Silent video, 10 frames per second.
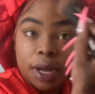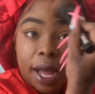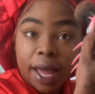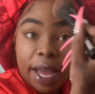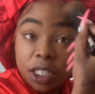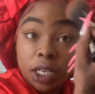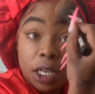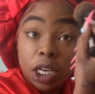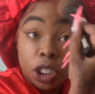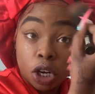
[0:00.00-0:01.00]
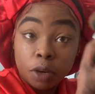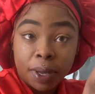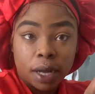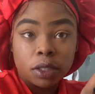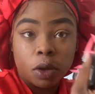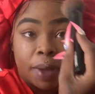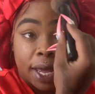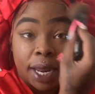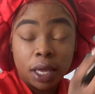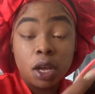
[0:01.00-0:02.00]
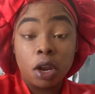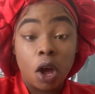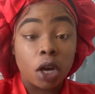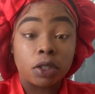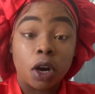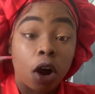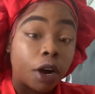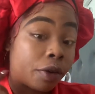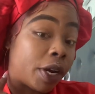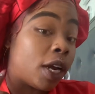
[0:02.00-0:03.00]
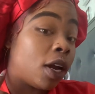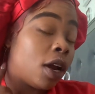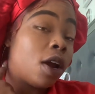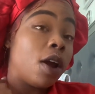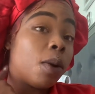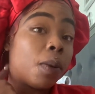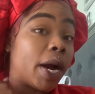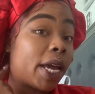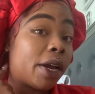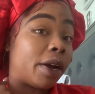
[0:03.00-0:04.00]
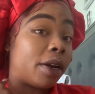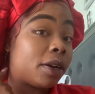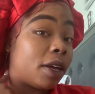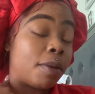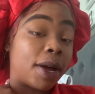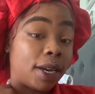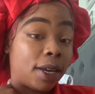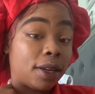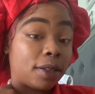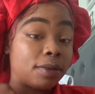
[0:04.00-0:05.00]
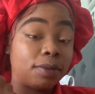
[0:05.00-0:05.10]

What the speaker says: He choked me out so bad that he clogged an artery right here in my neck.